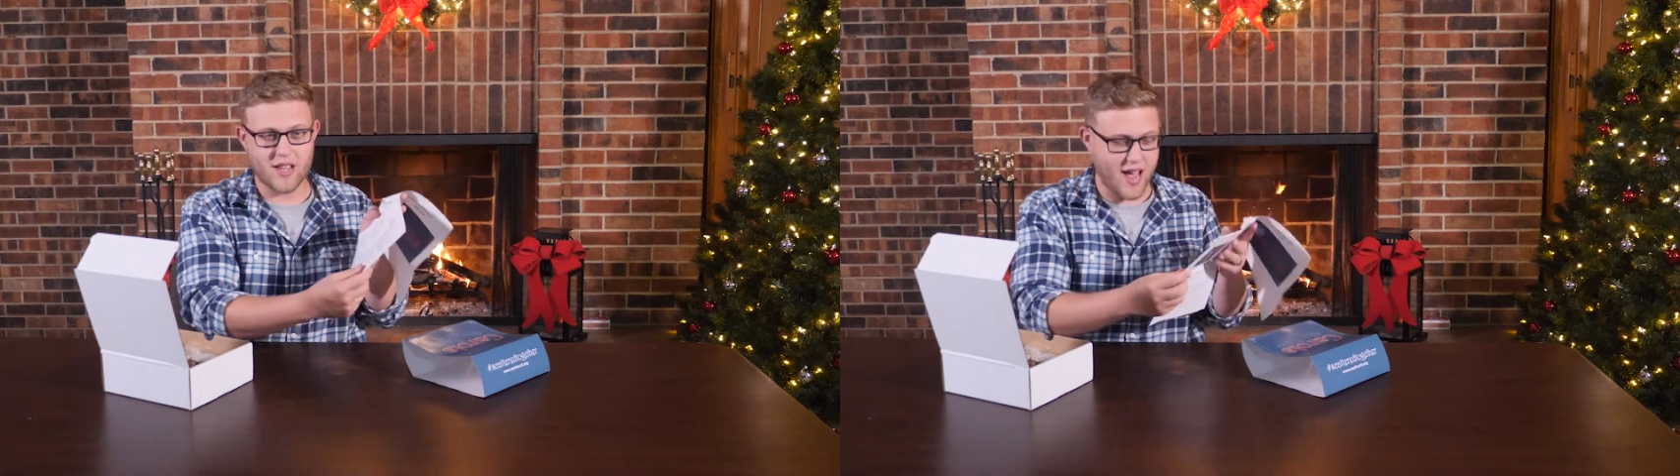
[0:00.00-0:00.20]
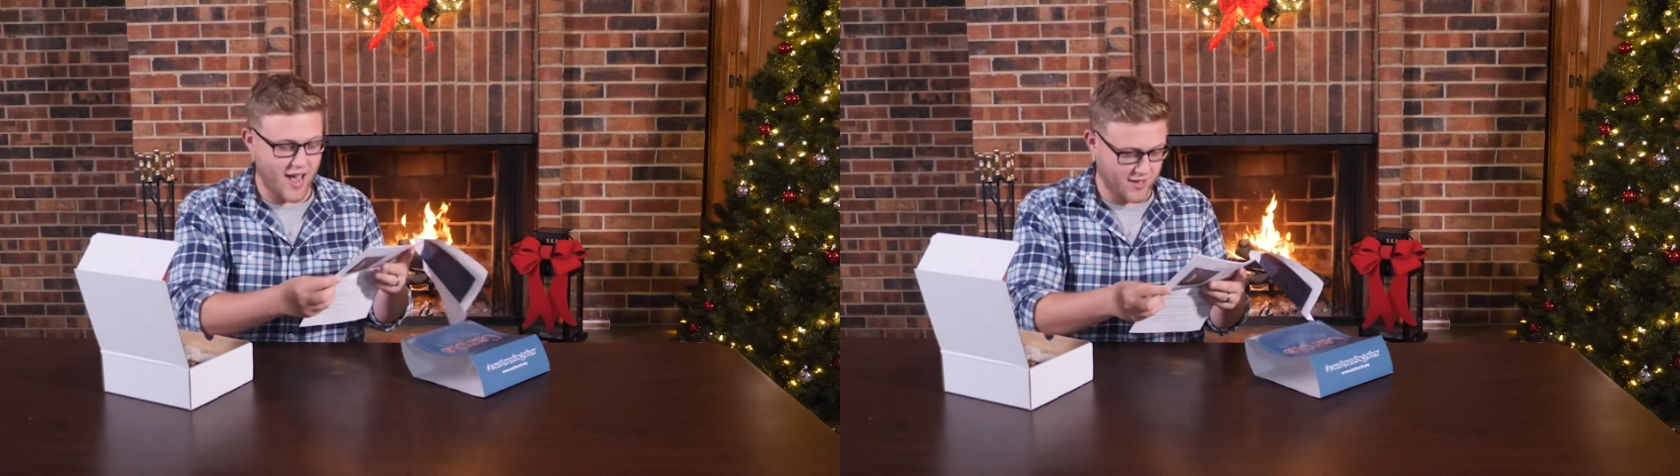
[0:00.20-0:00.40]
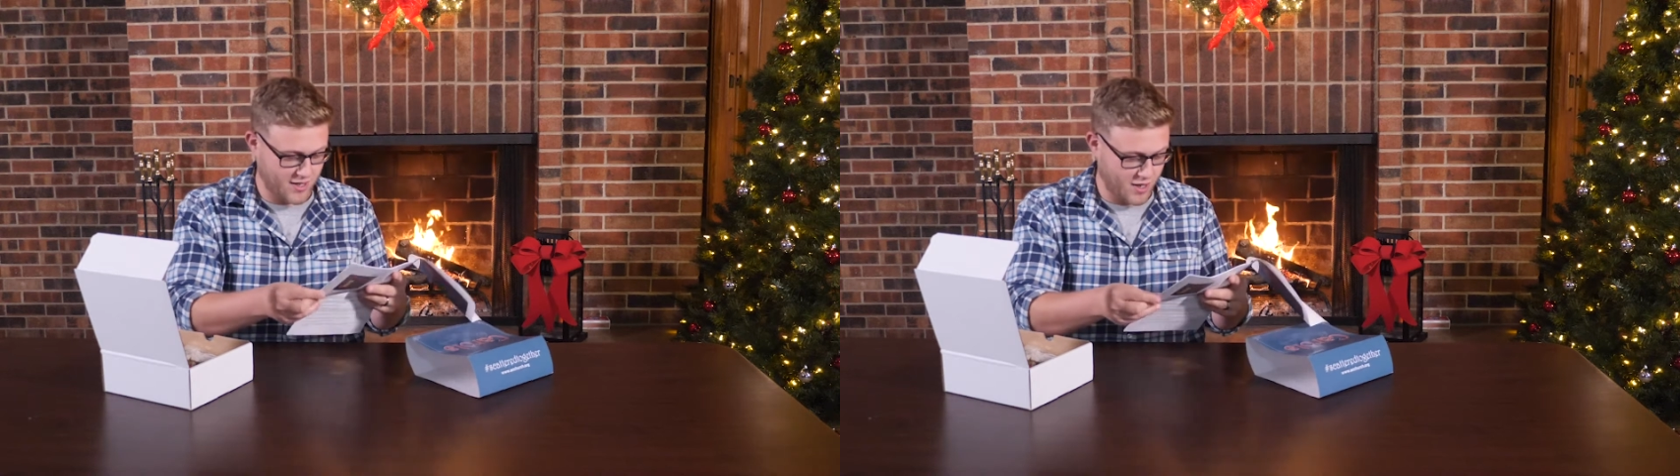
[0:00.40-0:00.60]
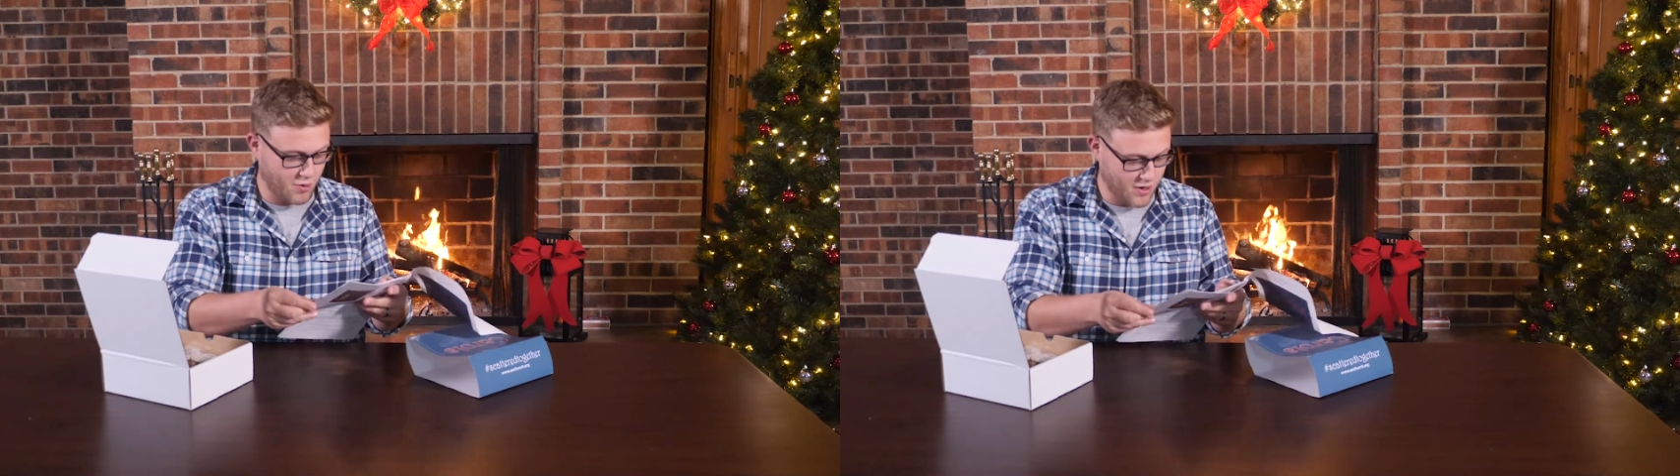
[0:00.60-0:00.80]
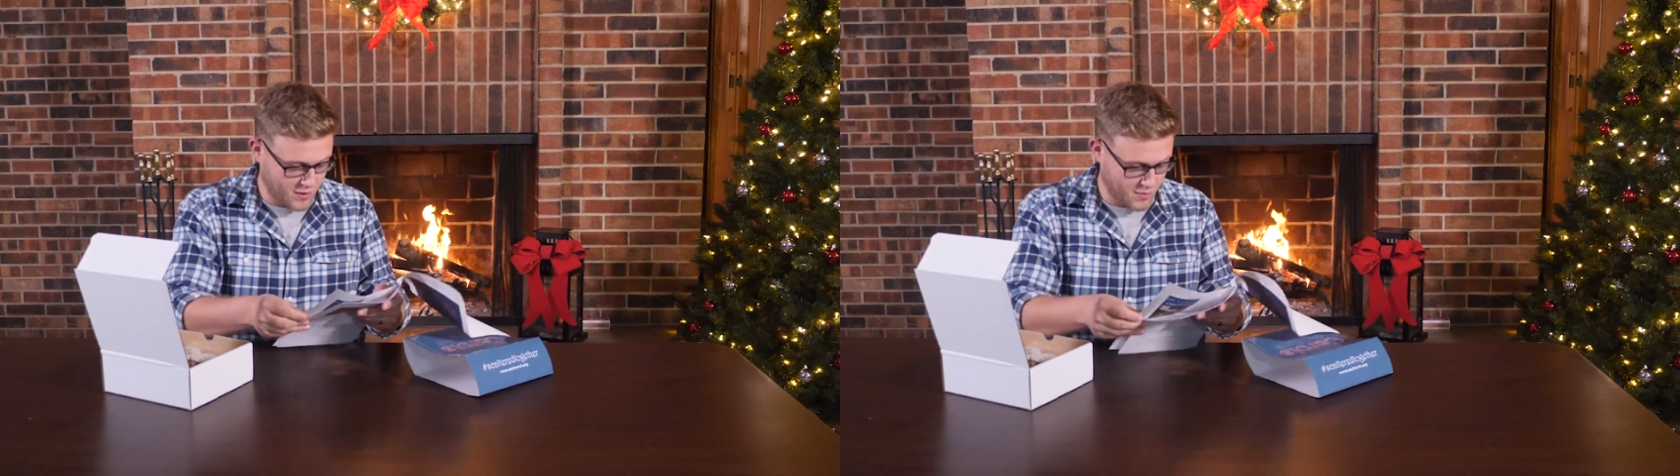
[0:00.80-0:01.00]
It has the
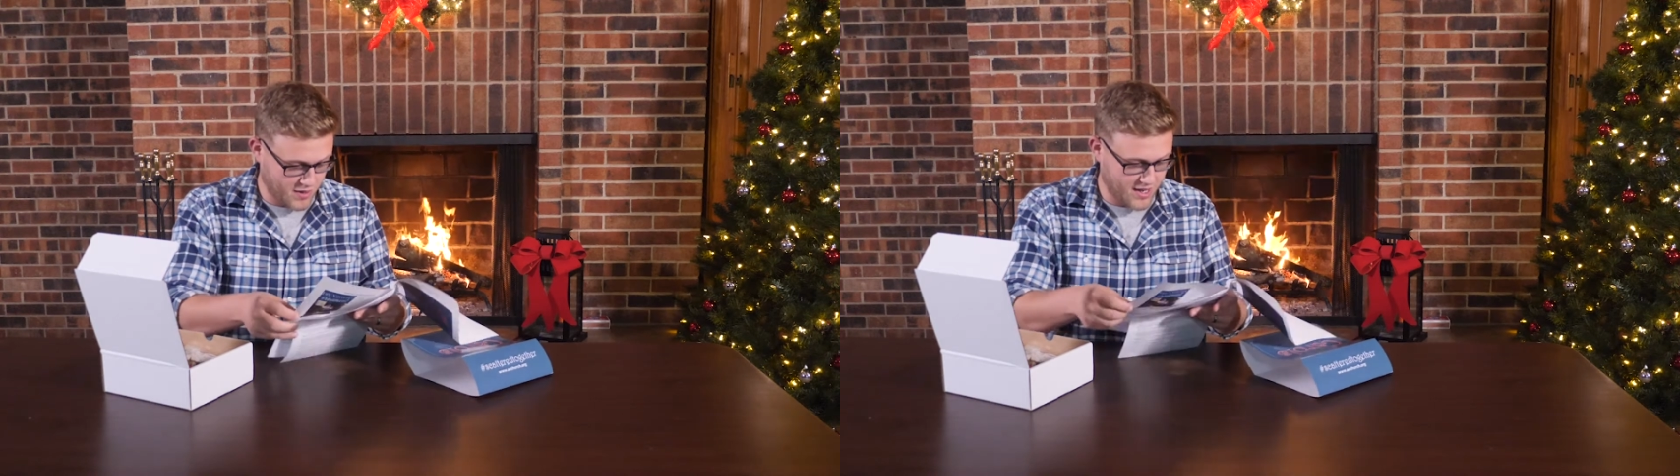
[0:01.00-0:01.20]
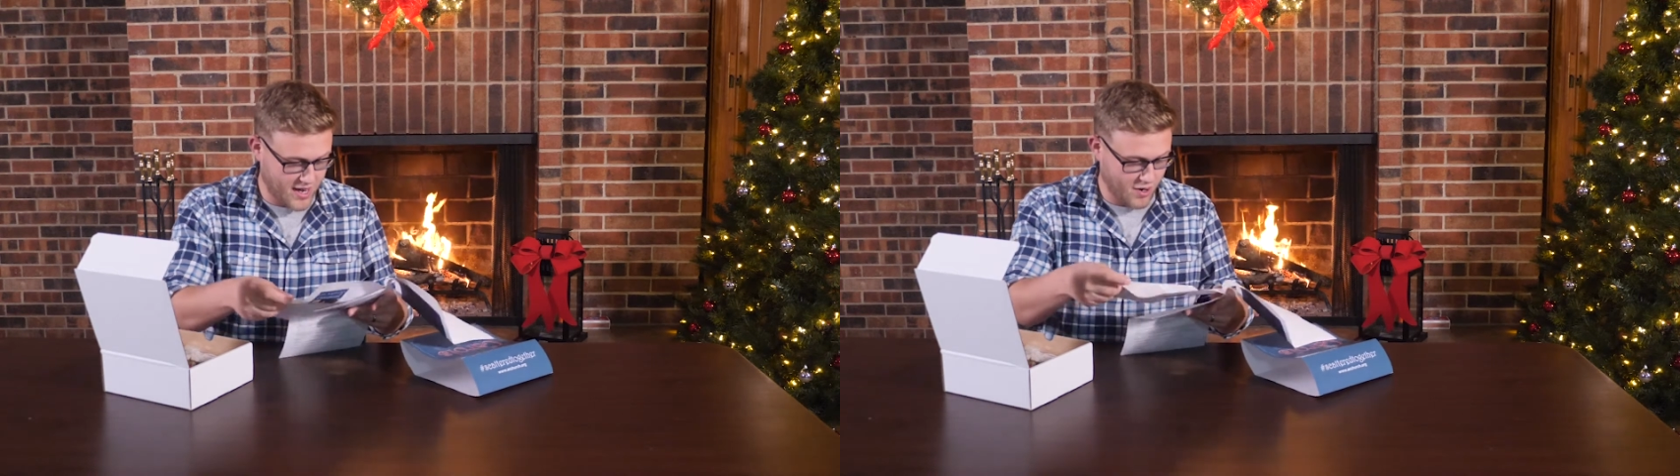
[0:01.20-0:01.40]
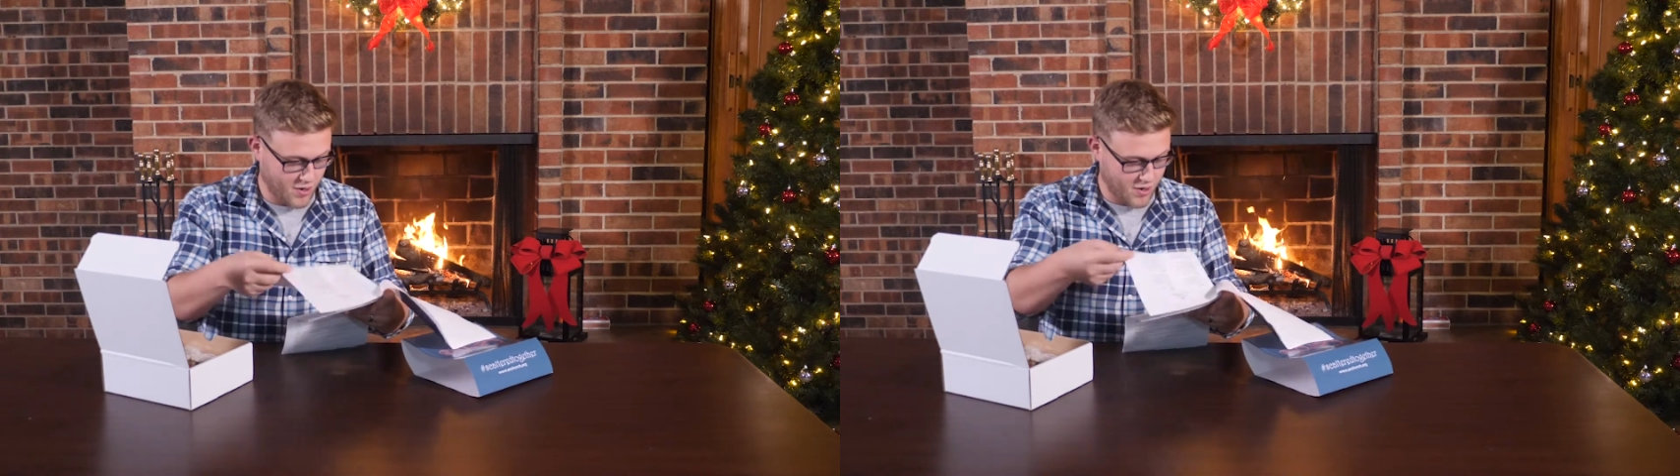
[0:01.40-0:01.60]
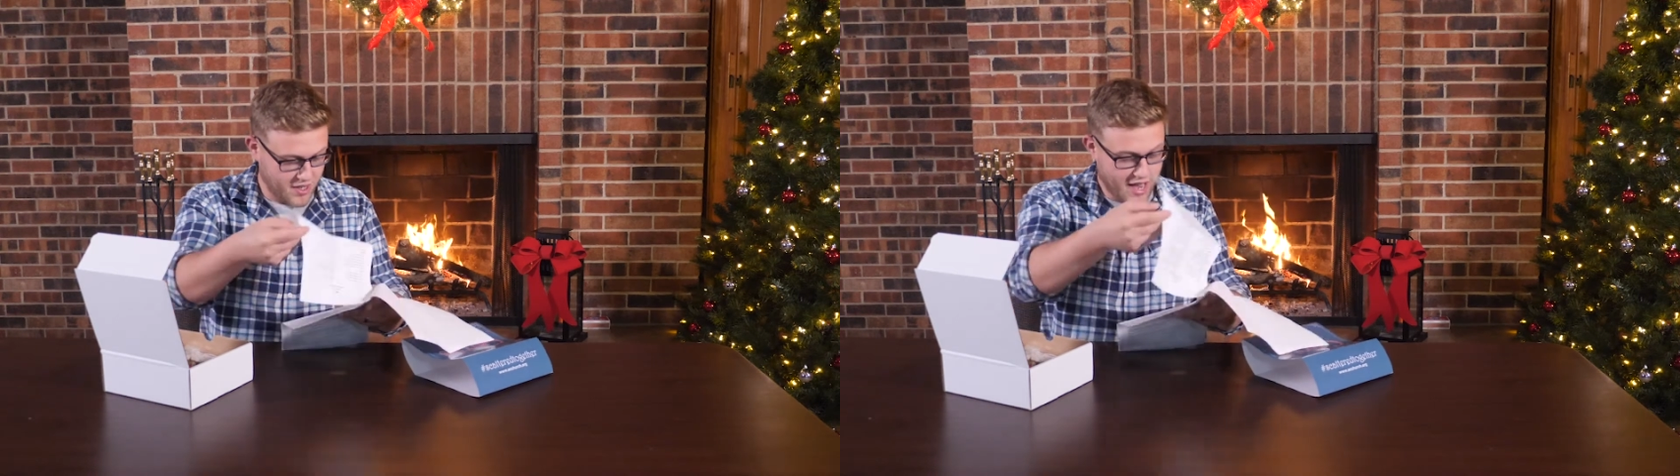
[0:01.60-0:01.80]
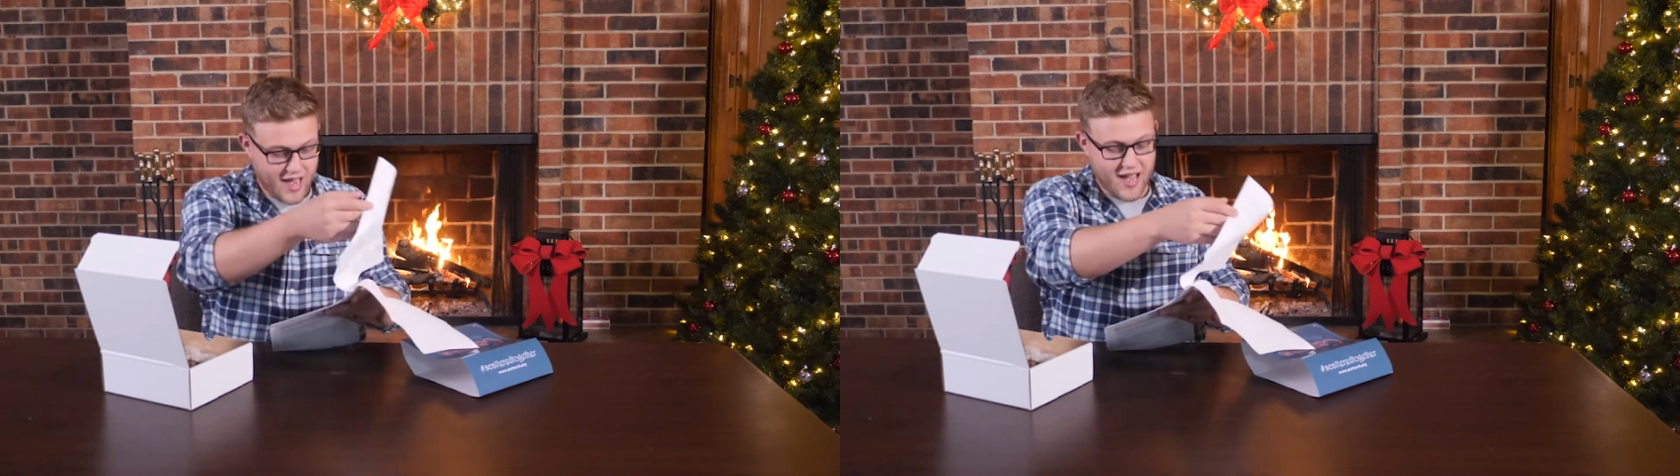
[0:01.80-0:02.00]
Christmas carols.